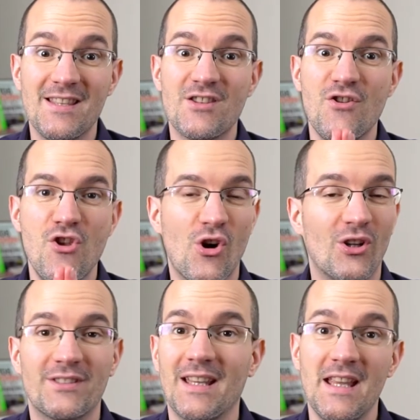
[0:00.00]
It's
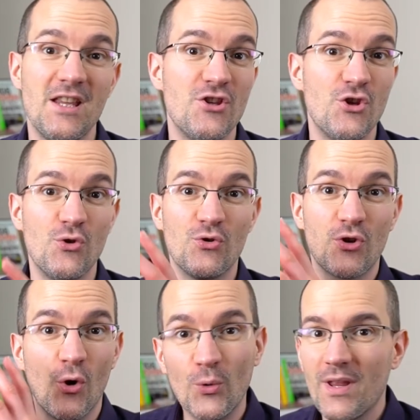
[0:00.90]
not a use
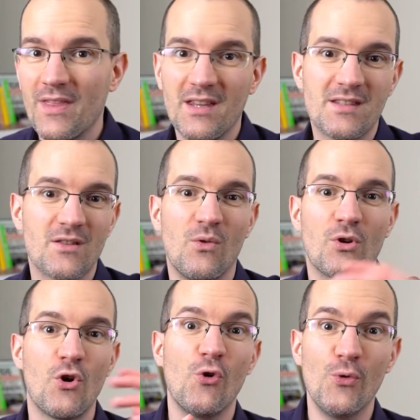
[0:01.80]
only this
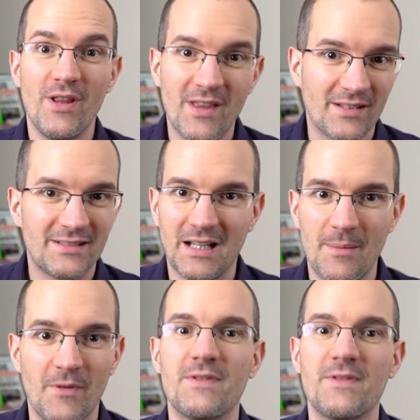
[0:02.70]
or only that type of